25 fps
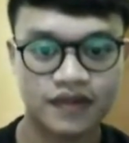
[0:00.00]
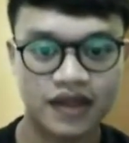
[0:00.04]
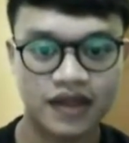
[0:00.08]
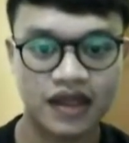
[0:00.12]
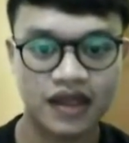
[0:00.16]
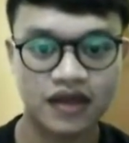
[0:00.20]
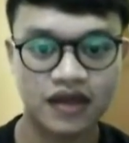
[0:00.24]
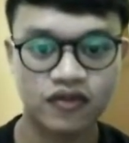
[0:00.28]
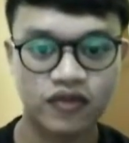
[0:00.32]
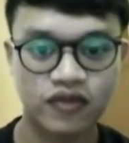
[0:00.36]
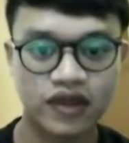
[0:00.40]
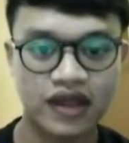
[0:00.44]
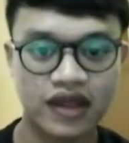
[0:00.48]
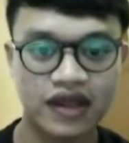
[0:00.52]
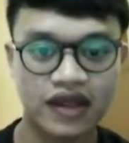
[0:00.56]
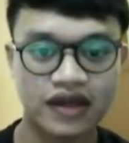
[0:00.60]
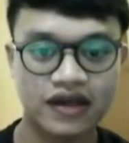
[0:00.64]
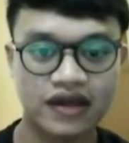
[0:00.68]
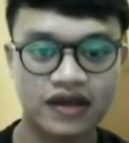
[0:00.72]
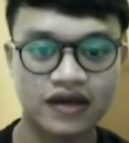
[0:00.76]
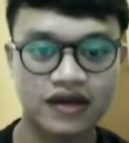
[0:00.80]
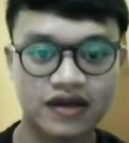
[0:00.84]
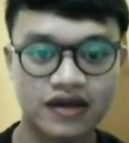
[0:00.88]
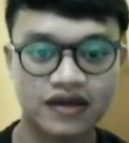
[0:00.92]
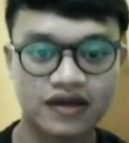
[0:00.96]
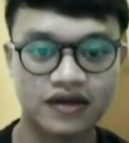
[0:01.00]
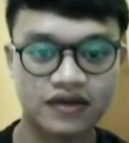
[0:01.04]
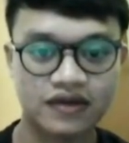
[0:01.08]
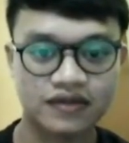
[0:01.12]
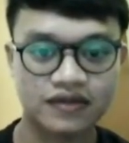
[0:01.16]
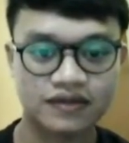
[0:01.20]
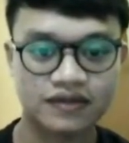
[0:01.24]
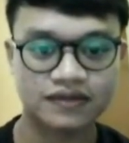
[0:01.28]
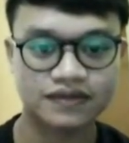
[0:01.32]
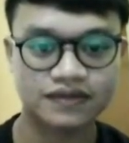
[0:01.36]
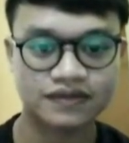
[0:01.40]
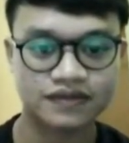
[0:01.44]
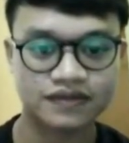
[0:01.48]
and we add it,
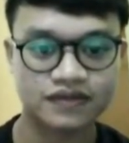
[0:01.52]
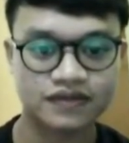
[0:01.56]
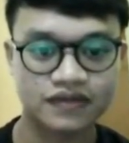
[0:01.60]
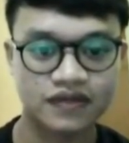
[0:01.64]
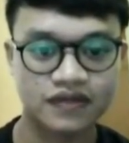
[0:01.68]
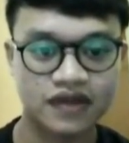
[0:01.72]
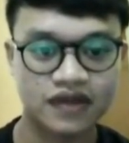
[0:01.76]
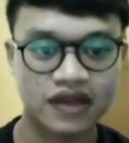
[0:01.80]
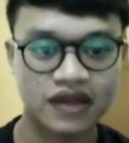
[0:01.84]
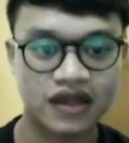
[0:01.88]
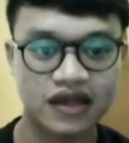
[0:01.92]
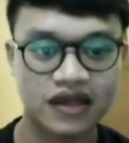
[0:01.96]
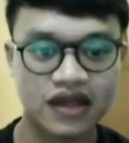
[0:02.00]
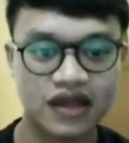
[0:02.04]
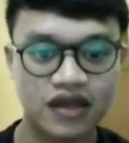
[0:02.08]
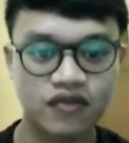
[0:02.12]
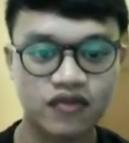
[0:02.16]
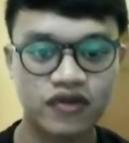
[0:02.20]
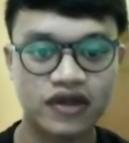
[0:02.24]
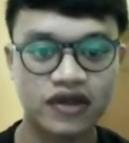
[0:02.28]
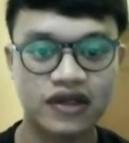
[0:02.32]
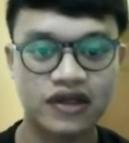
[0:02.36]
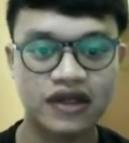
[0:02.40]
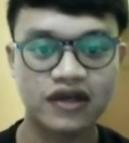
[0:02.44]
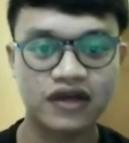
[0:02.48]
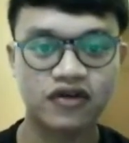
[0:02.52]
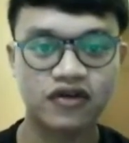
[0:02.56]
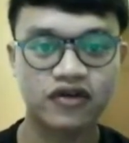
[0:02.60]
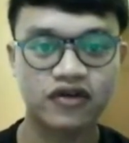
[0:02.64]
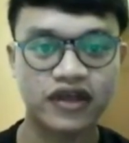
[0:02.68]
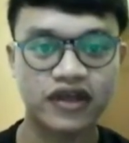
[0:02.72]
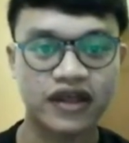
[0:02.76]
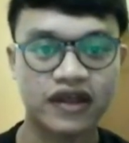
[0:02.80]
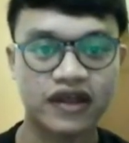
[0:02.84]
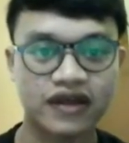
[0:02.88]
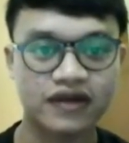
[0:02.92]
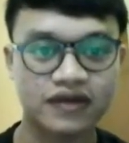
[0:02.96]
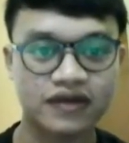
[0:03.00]
and then we click
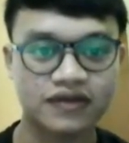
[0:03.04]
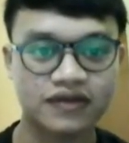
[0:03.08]
OK.